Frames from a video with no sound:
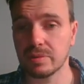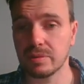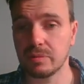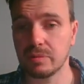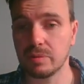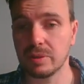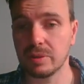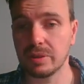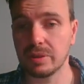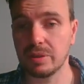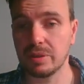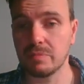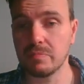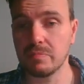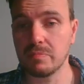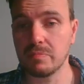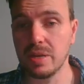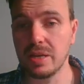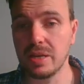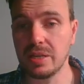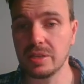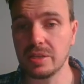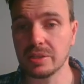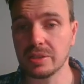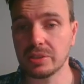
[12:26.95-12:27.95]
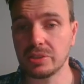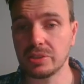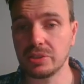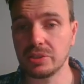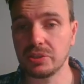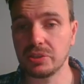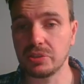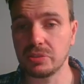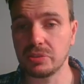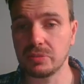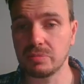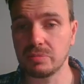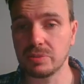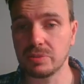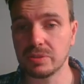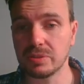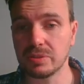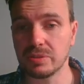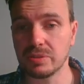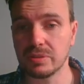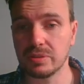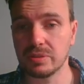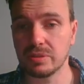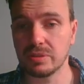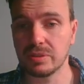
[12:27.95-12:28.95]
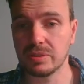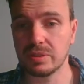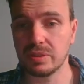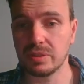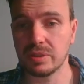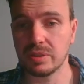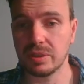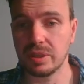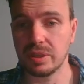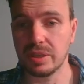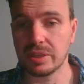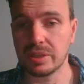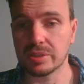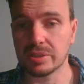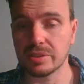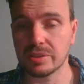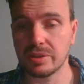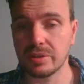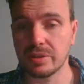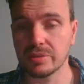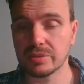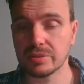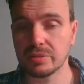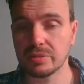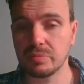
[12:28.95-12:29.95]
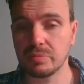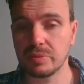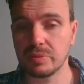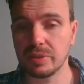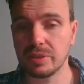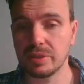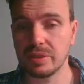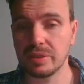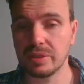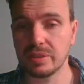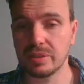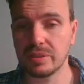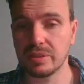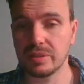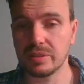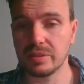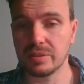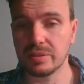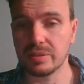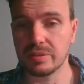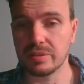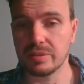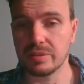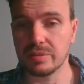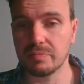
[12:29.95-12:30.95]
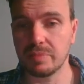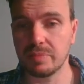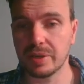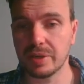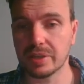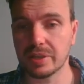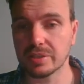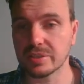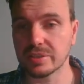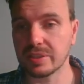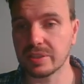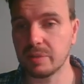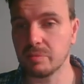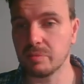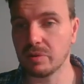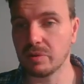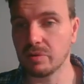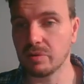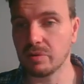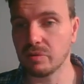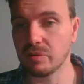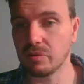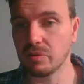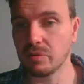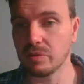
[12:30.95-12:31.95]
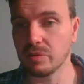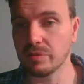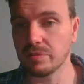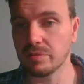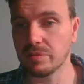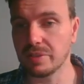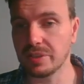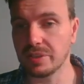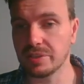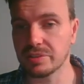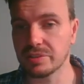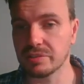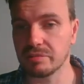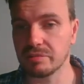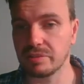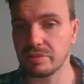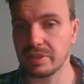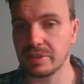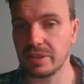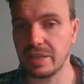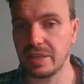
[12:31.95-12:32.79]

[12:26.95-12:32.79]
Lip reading: Well, a million cubed is going to be the biggest number of all of these three.